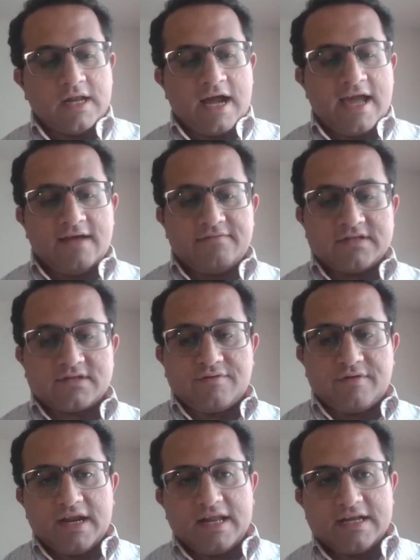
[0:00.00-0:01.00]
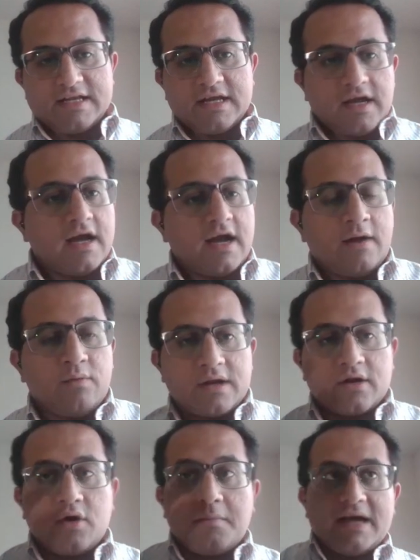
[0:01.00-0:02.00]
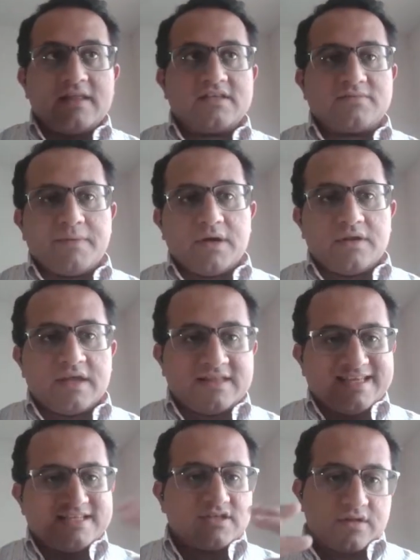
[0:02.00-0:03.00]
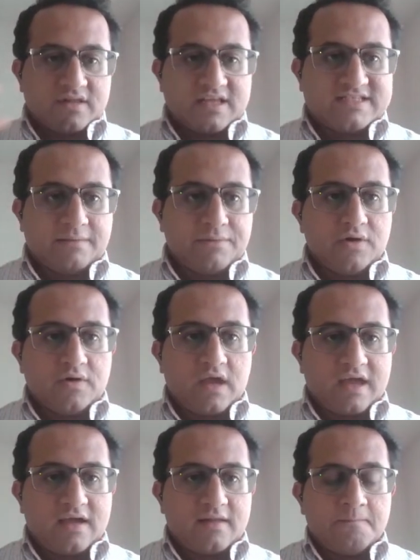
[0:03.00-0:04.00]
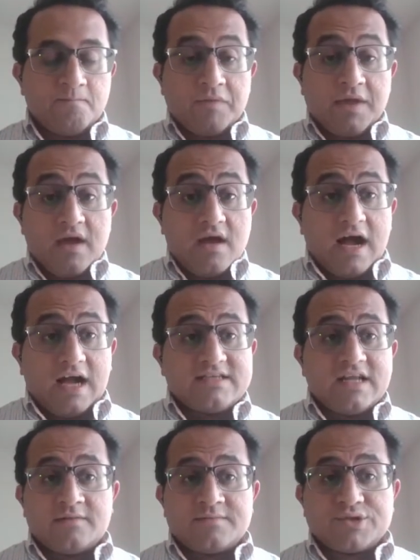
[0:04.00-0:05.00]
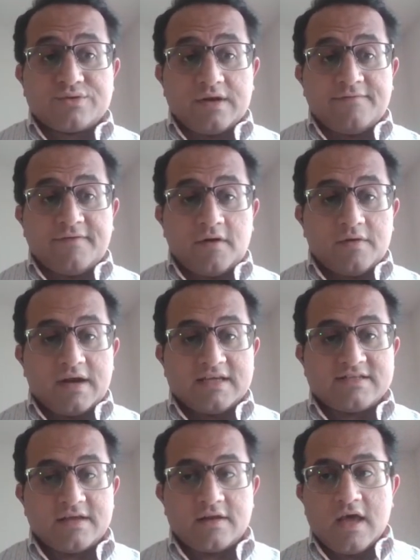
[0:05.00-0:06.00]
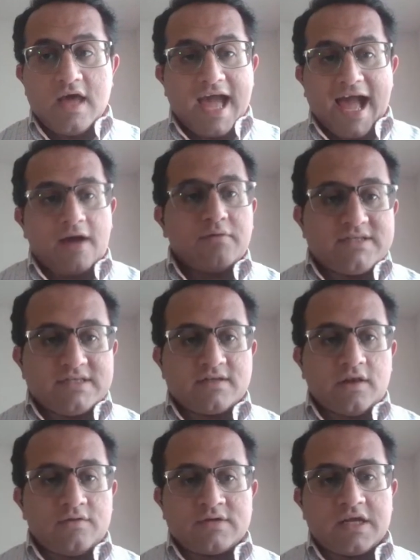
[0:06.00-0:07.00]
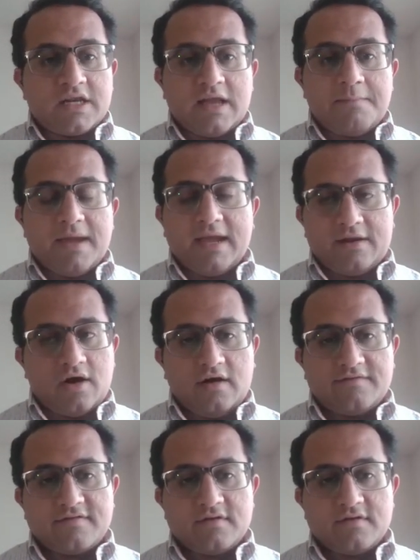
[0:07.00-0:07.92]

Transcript: I have this great idea. I want to go buy this building. These are the things I'm looking at. I tell them straightforward. I said, how is this loan going to get paid off?